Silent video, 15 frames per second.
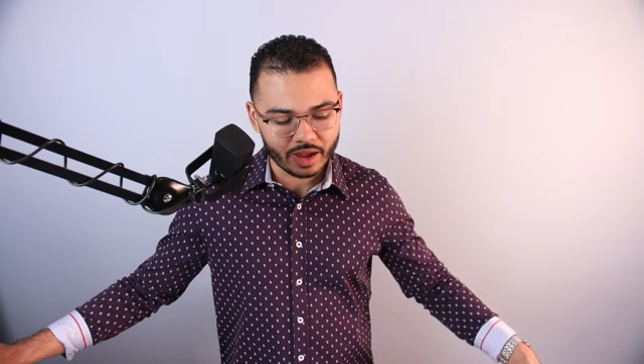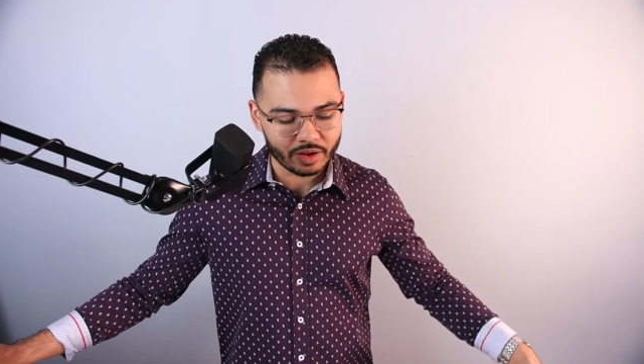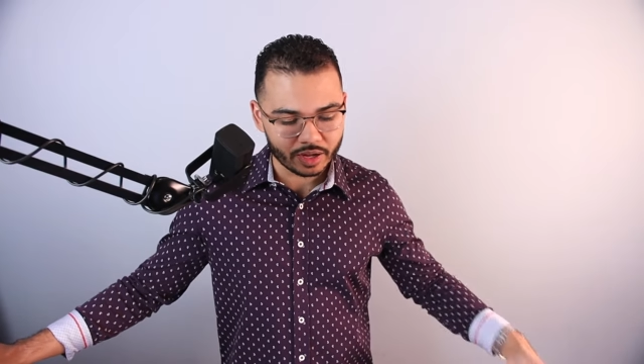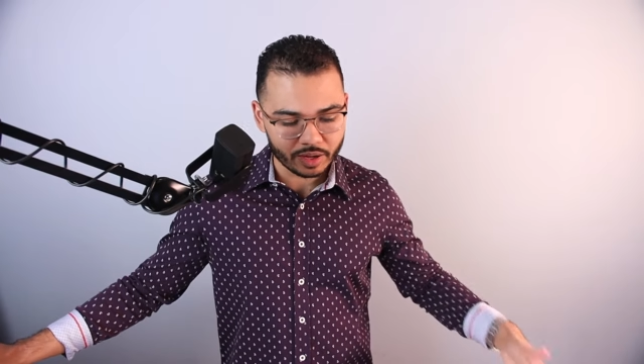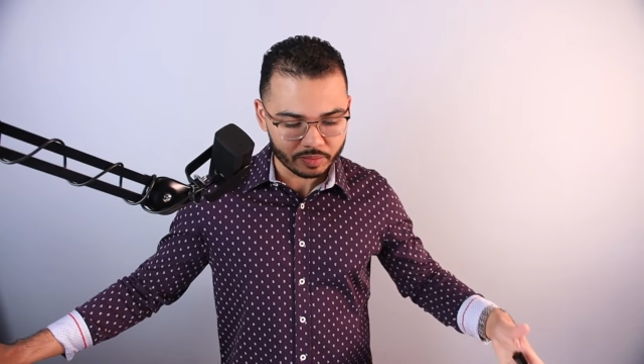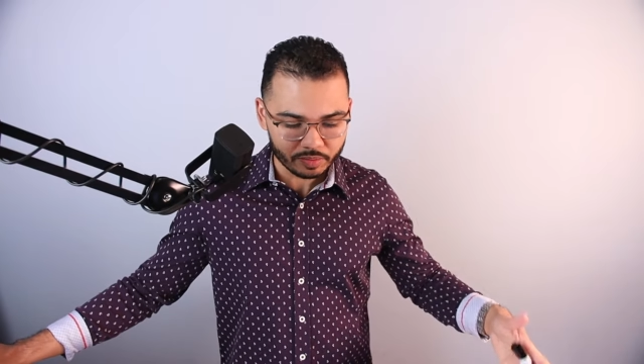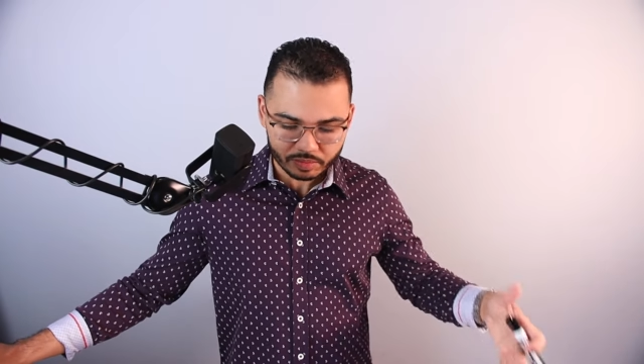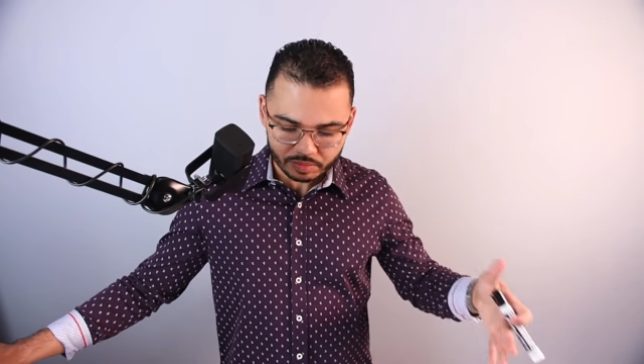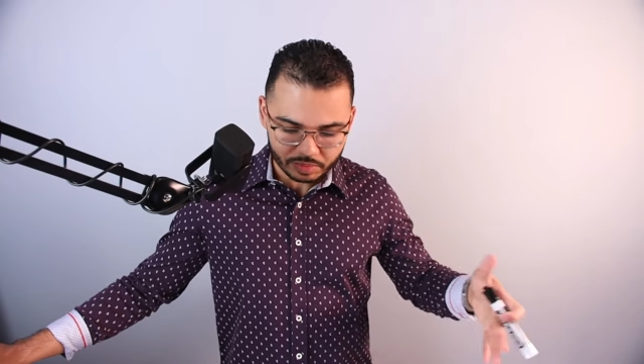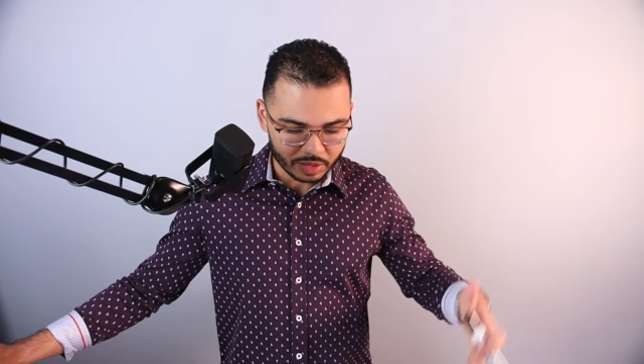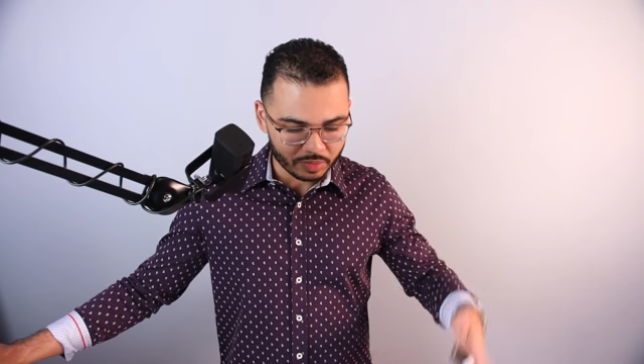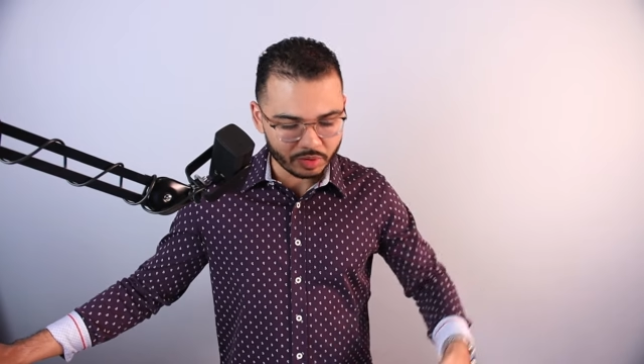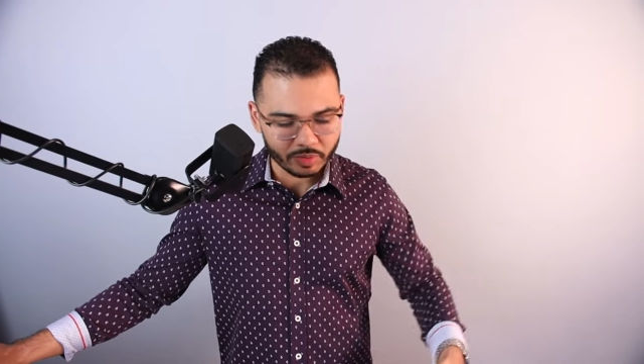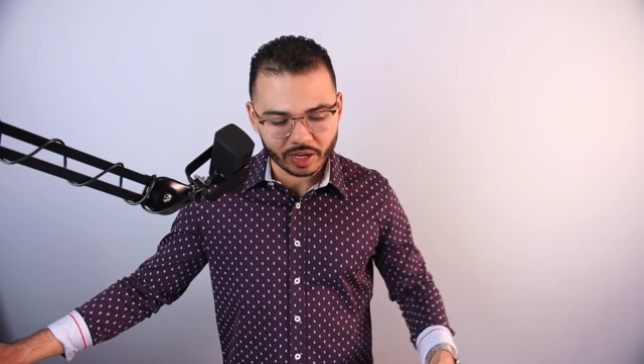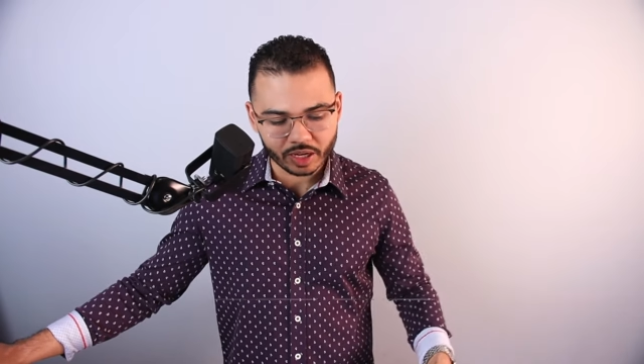I got
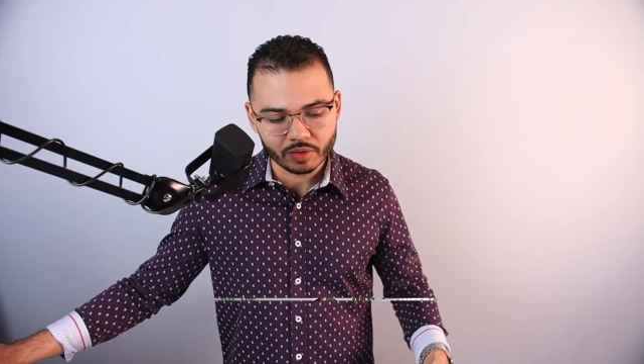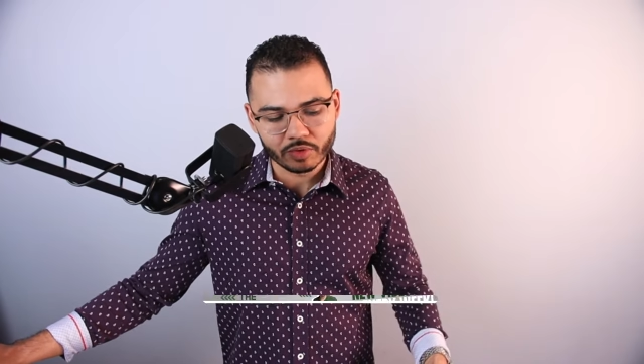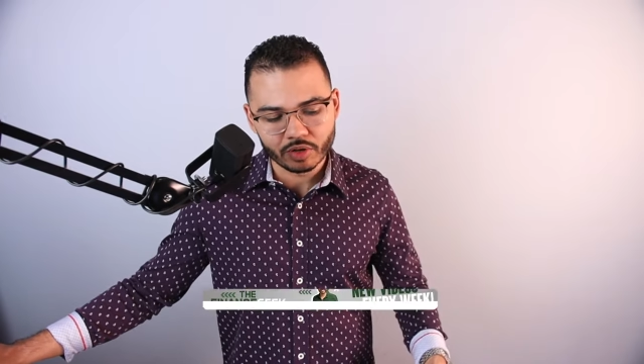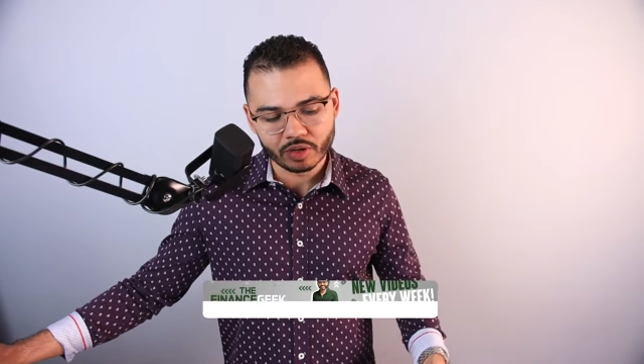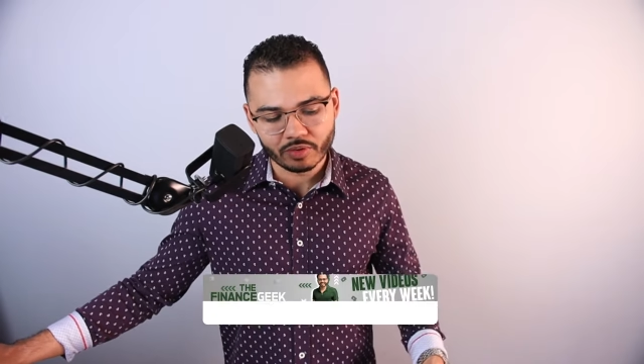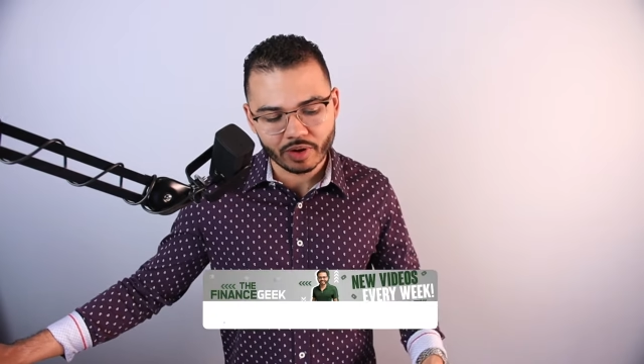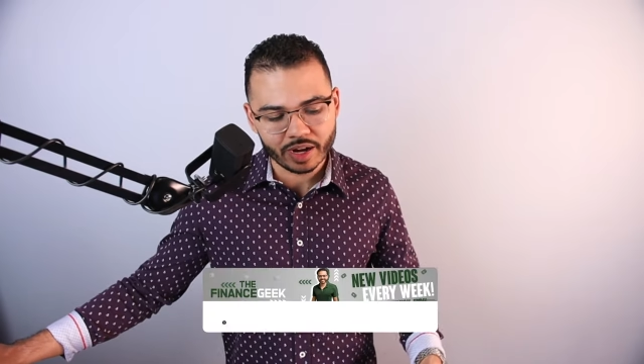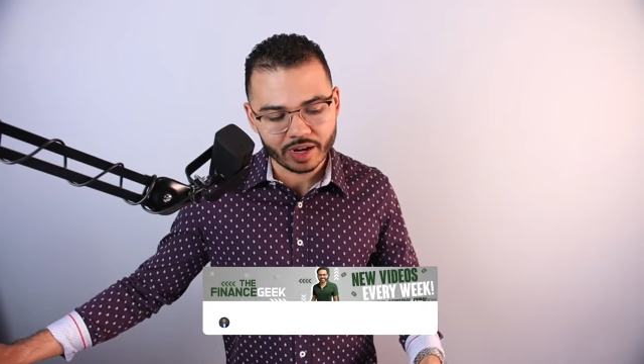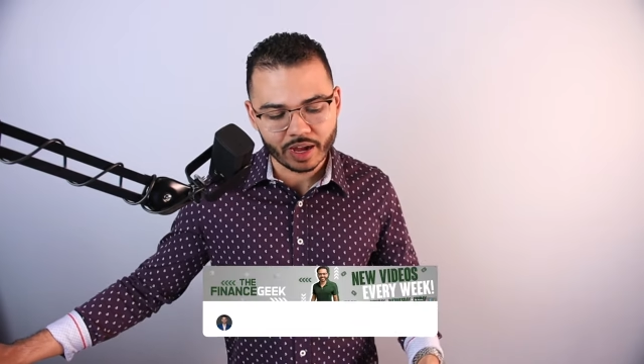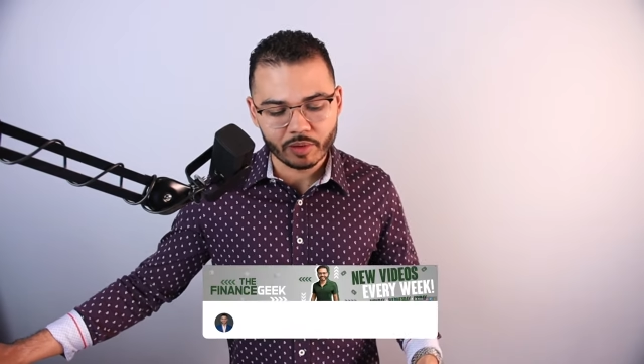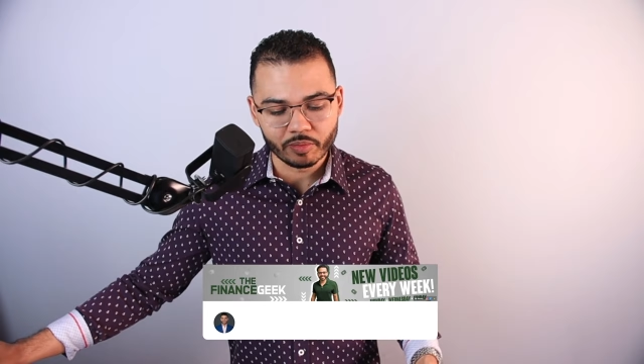people in my community right now,